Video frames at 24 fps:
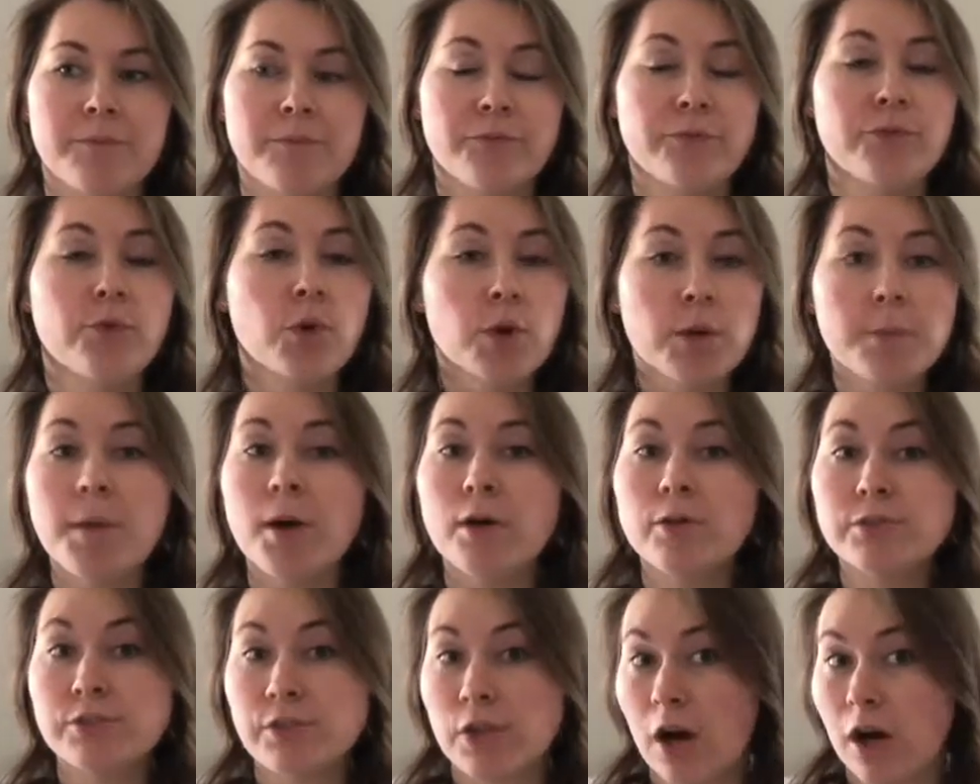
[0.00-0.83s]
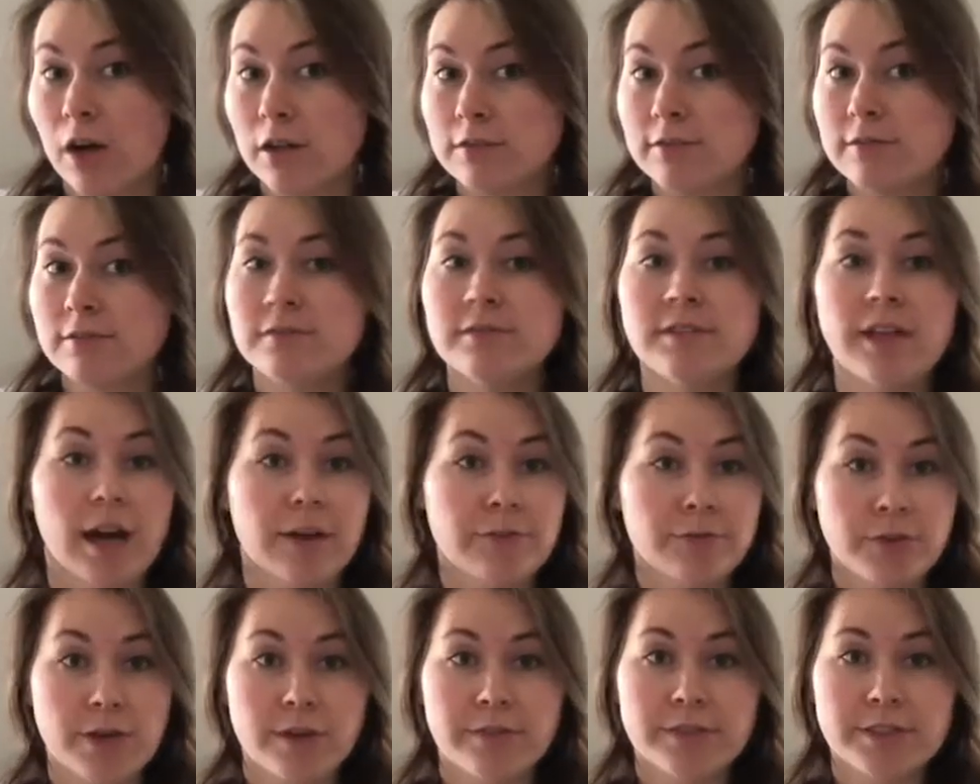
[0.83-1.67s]
for most dogs, not
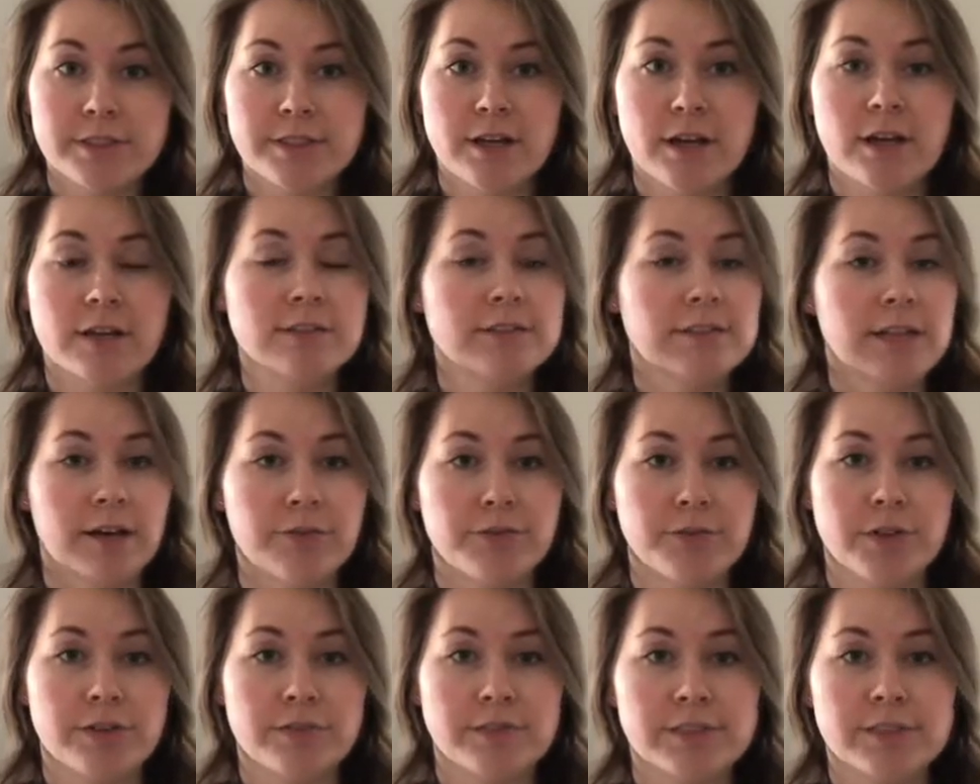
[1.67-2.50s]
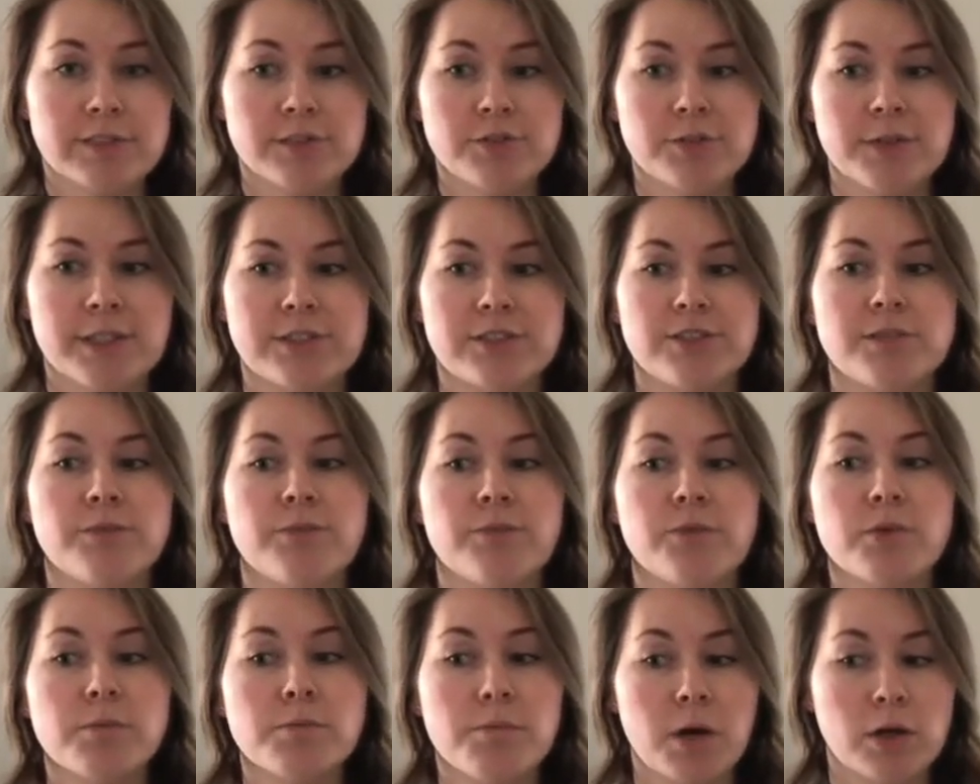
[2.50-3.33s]
for every dog, not for every situation,
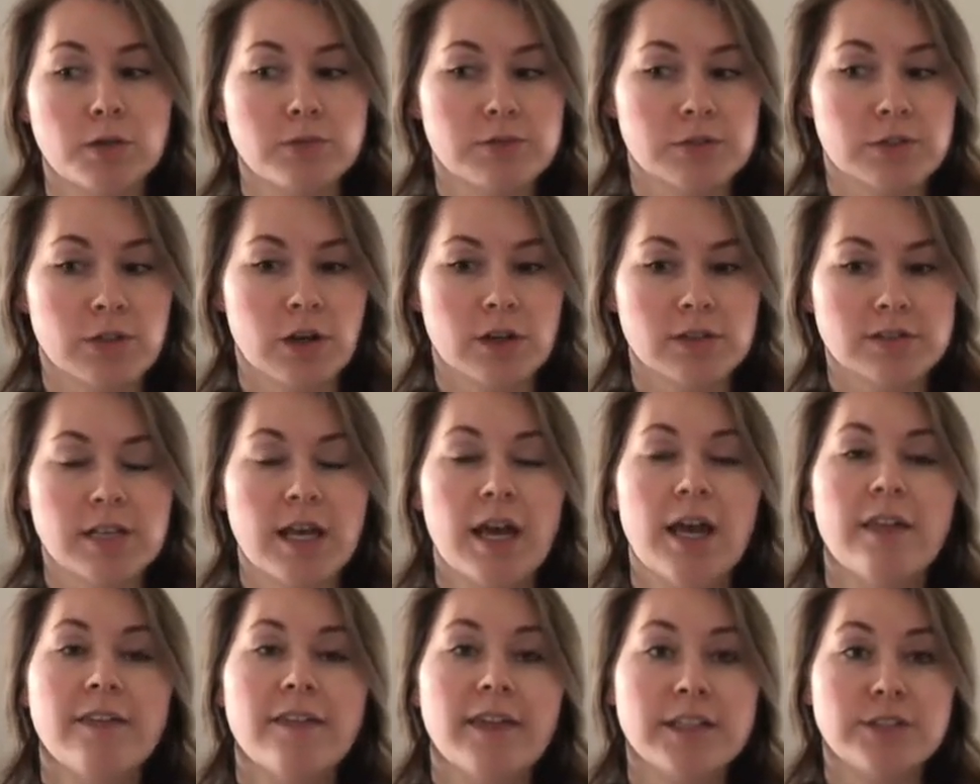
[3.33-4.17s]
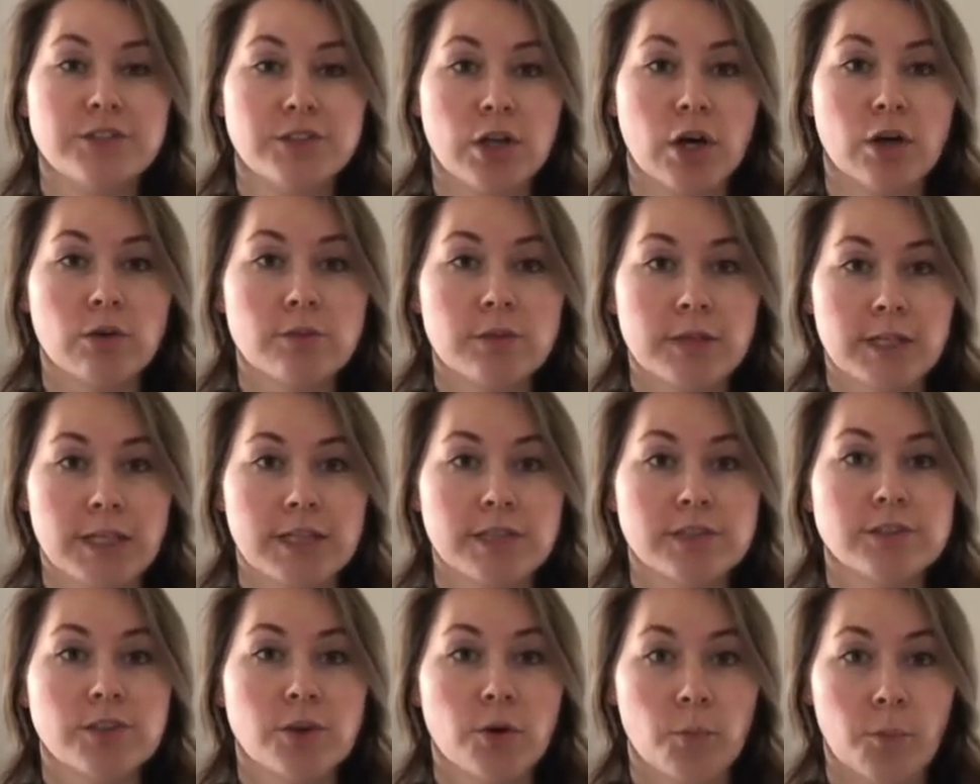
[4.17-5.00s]
for most dogs, they don't
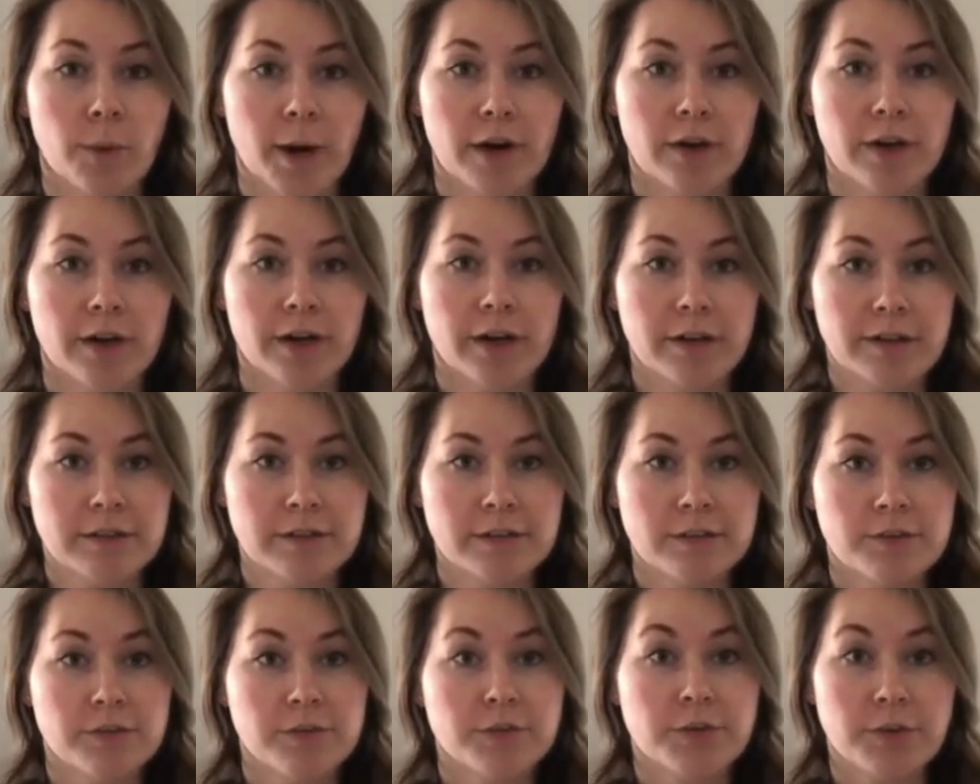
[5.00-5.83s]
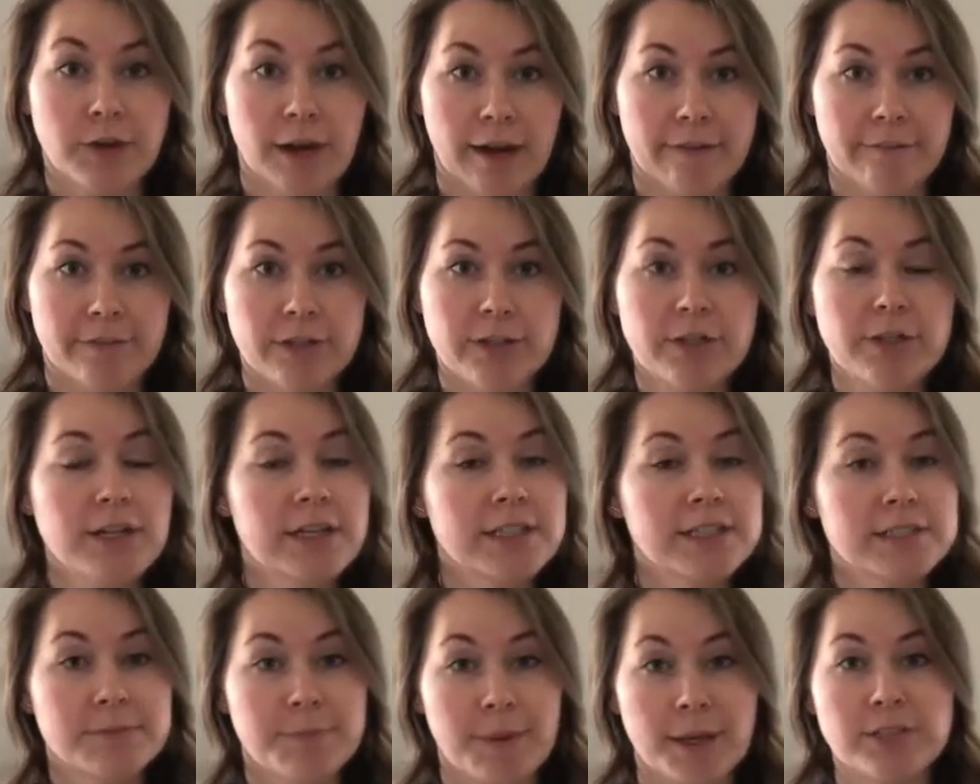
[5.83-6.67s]
need to wear it forever,
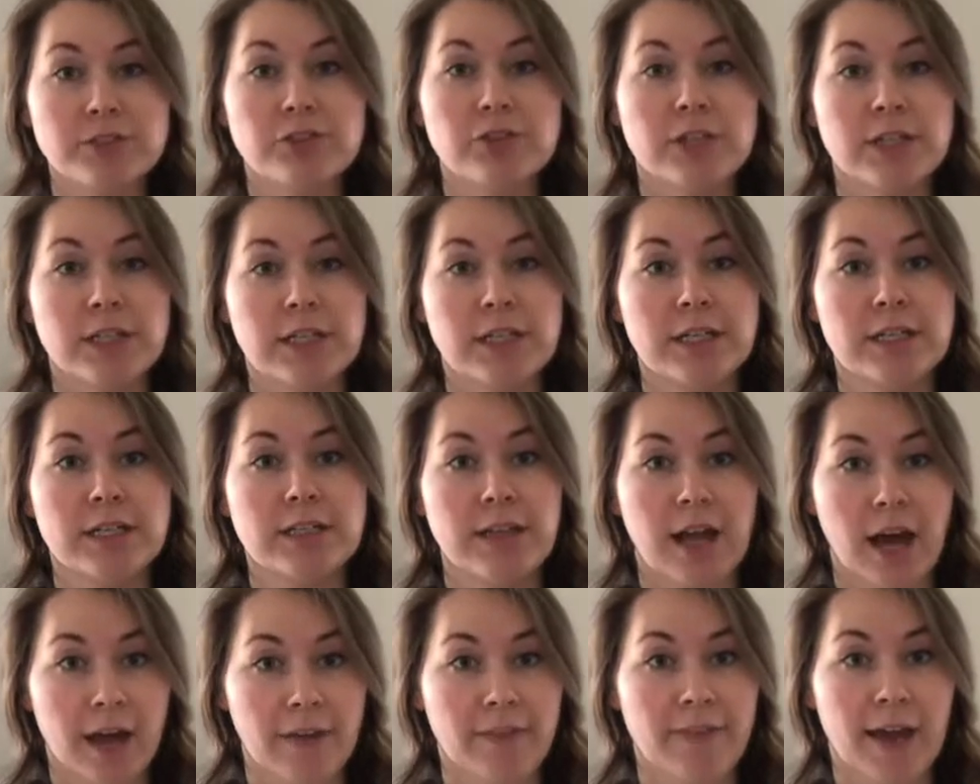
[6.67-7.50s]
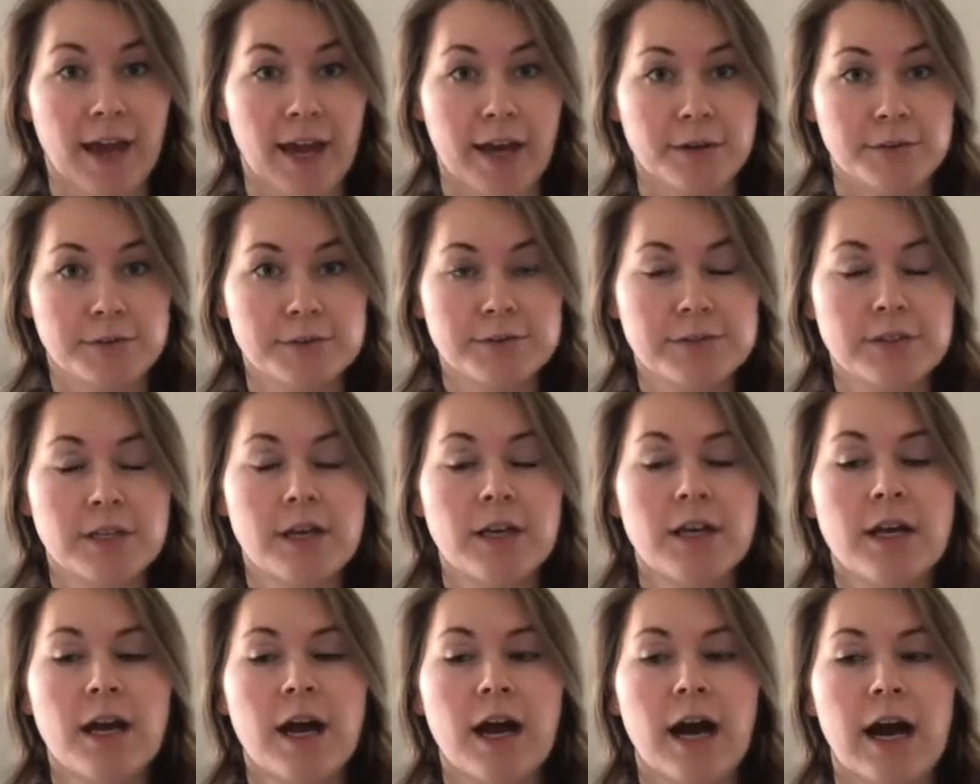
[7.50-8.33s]
especially not in the house.
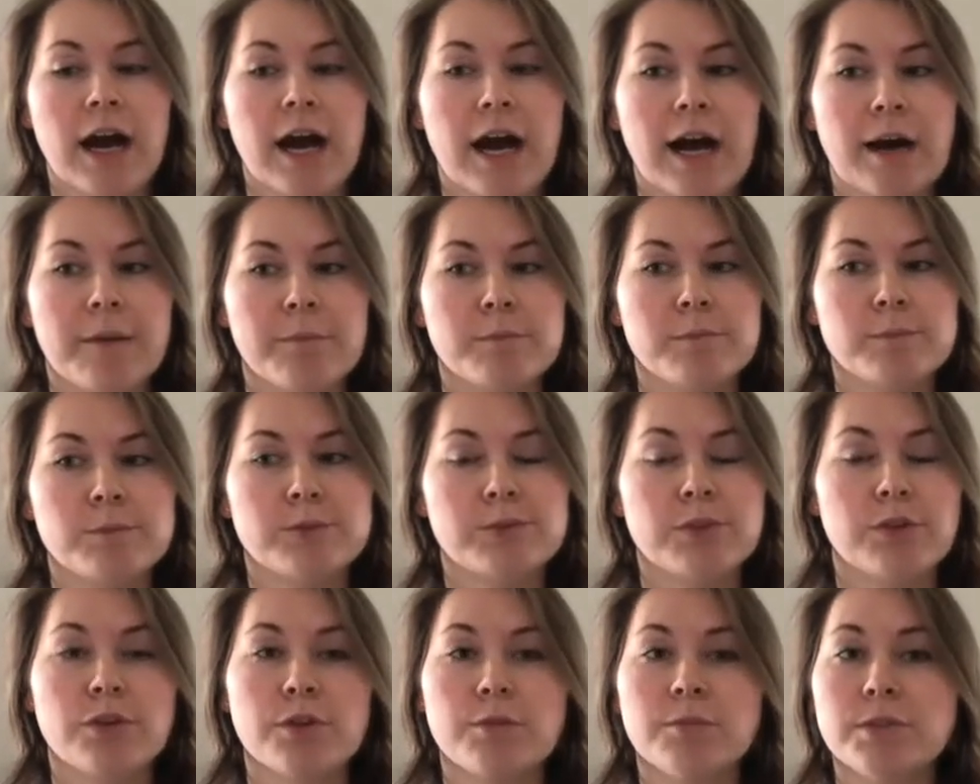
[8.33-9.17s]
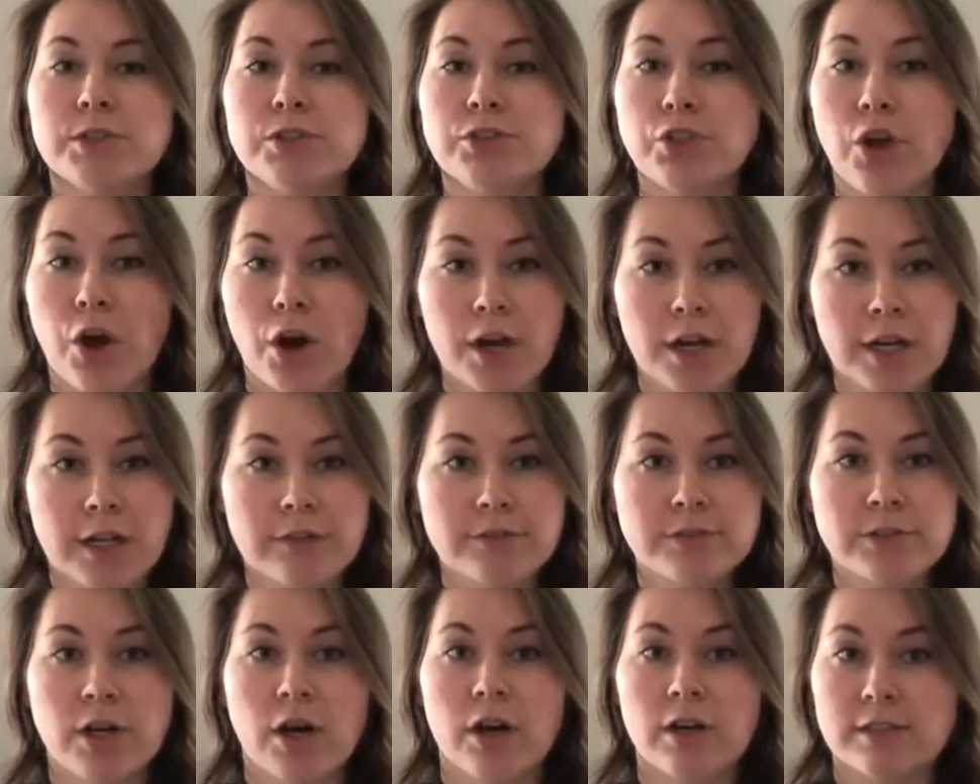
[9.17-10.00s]
So the majority
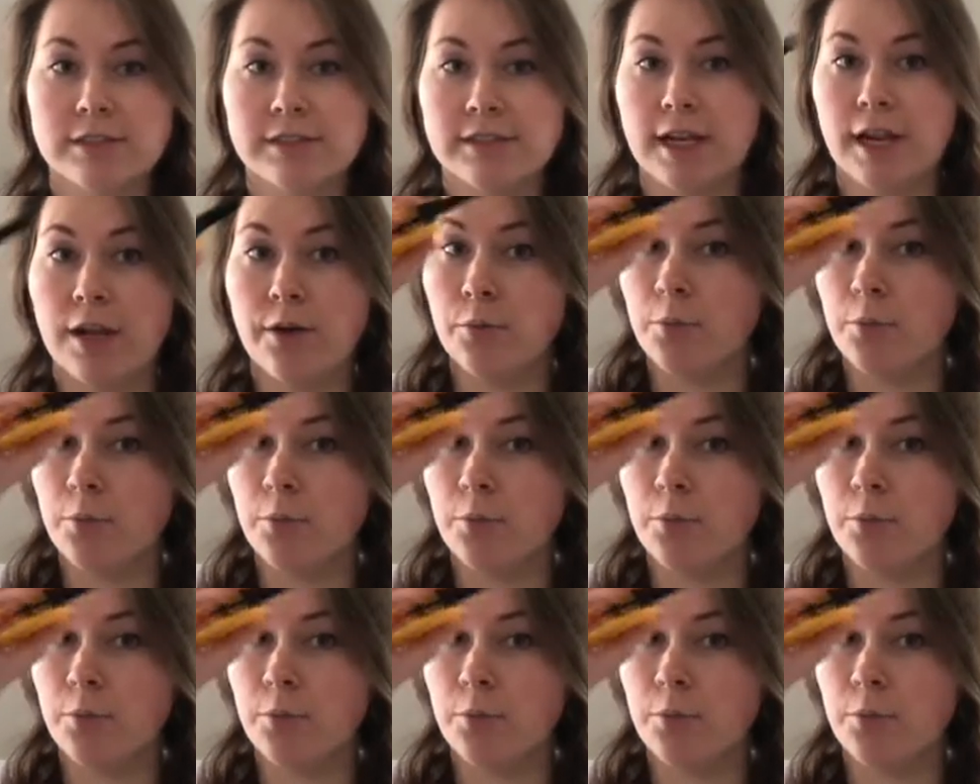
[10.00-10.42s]
of dogs that I